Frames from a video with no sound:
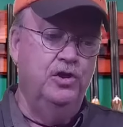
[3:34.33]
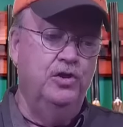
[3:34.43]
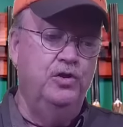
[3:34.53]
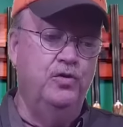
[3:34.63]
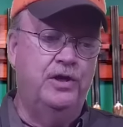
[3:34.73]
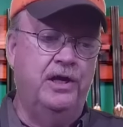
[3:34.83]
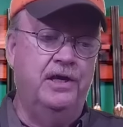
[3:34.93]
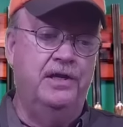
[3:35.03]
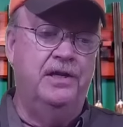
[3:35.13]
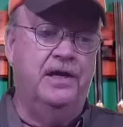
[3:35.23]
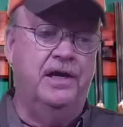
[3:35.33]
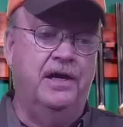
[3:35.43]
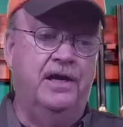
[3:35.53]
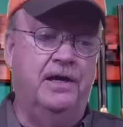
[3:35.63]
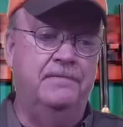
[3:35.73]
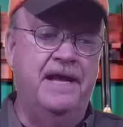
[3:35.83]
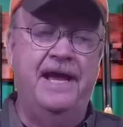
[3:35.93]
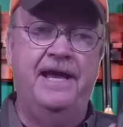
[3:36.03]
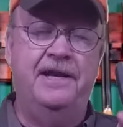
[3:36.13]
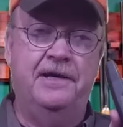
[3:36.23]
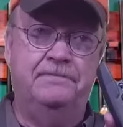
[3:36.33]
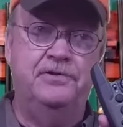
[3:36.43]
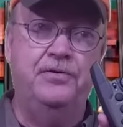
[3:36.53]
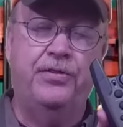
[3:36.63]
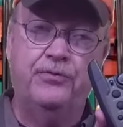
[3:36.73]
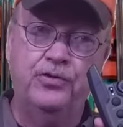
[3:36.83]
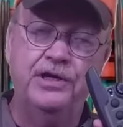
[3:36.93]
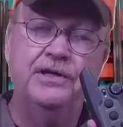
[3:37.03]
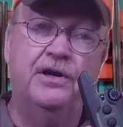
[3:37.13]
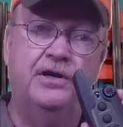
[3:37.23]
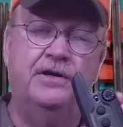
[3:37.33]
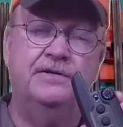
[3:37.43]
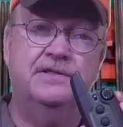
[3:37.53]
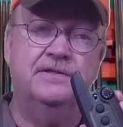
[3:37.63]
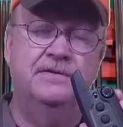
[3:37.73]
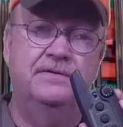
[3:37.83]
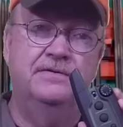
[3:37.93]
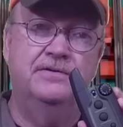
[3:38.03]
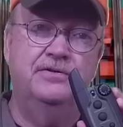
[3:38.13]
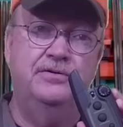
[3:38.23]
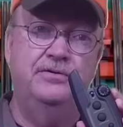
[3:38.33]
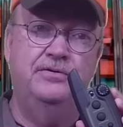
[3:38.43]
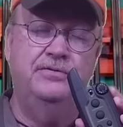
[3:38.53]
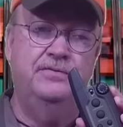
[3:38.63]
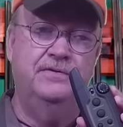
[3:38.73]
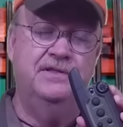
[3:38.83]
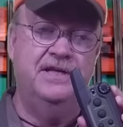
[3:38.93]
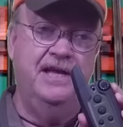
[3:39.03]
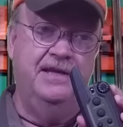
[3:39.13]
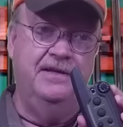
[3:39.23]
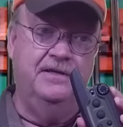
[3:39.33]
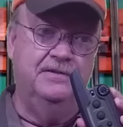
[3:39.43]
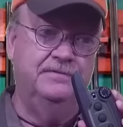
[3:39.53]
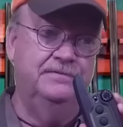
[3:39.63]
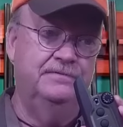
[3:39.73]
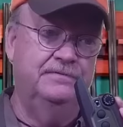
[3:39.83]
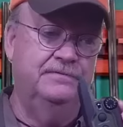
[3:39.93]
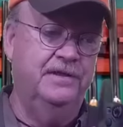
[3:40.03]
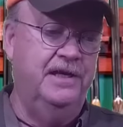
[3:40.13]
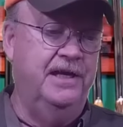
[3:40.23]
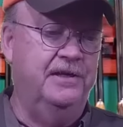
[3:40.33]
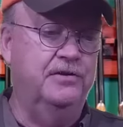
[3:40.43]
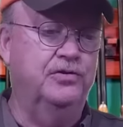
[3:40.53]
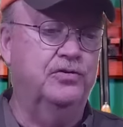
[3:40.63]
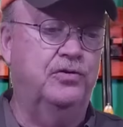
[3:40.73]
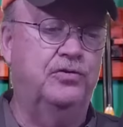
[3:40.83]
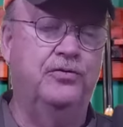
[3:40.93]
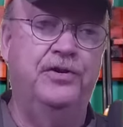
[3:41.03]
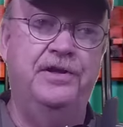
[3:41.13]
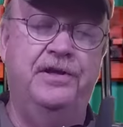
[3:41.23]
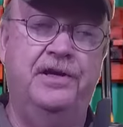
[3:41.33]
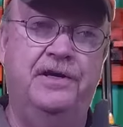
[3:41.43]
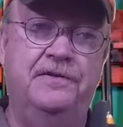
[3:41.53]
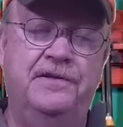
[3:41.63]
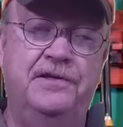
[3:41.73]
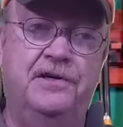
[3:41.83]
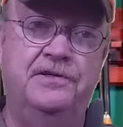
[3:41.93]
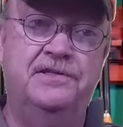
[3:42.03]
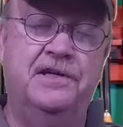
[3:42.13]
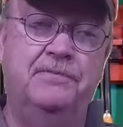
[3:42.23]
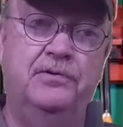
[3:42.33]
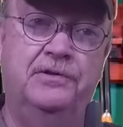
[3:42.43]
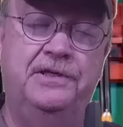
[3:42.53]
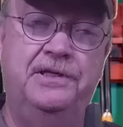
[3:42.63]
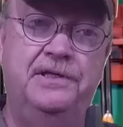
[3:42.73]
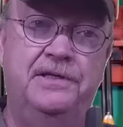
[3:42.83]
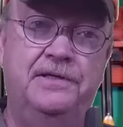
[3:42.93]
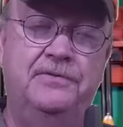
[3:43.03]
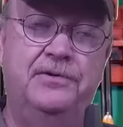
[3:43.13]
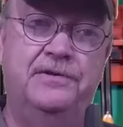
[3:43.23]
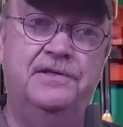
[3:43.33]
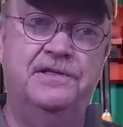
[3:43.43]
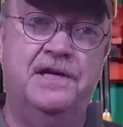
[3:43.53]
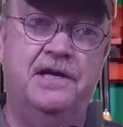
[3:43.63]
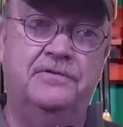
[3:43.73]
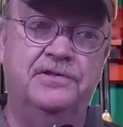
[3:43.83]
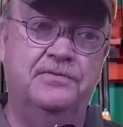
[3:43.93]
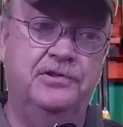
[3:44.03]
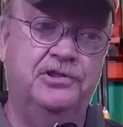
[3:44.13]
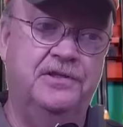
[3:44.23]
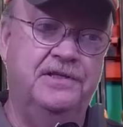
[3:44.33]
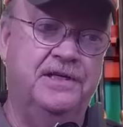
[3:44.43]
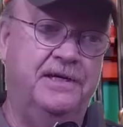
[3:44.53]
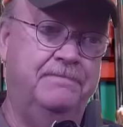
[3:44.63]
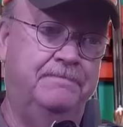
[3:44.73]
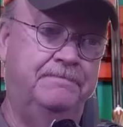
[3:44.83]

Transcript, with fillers: You can uh, add up to three dogs to this handheld and control uh, the dogs separately with this toggle switch at the top.